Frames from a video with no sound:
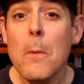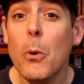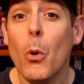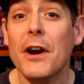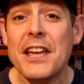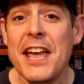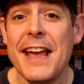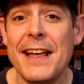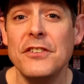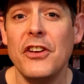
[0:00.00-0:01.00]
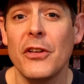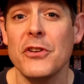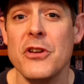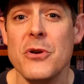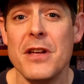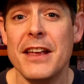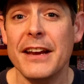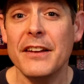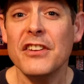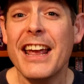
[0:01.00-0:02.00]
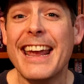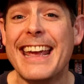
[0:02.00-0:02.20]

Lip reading: But what I can tell you is